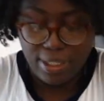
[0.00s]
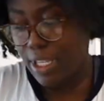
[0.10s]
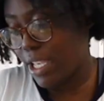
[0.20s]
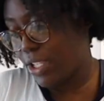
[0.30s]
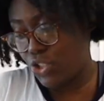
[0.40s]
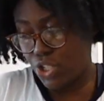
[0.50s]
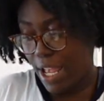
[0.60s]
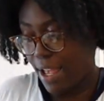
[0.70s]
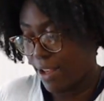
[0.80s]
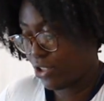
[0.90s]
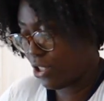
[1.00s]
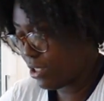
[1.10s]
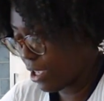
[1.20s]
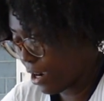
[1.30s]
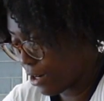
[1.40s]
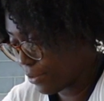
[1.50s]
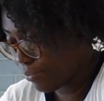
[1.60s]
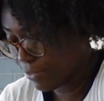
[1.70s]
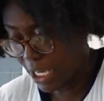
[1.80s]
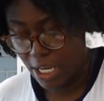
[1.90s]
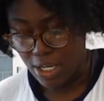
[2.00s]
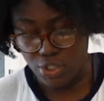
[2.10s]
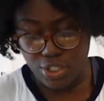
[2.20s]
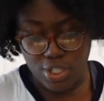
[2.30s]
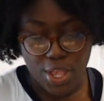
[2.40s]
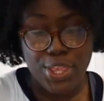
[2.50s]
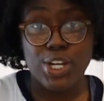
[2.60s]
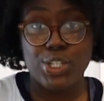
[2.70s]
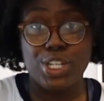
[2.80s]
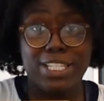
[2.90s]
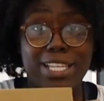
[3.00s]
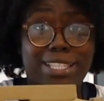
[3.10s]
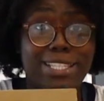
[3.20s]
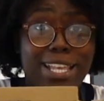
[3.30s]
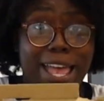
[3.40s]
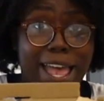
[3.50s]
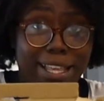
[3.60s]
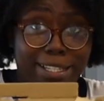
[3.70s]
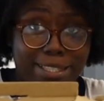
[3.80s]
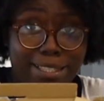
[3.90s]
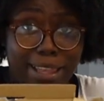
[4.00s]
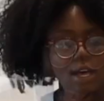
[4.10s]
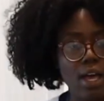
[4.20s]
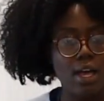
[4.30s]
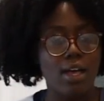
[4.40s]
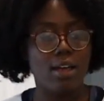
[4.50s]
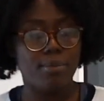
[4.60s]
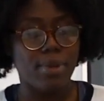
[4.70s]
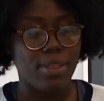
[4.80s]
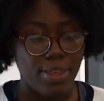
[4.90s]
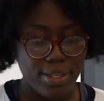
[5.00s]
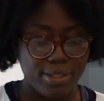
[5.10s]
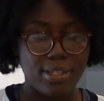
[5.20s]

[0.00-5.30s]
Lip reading: Yes, child, she's there. She's all there, she's intact. This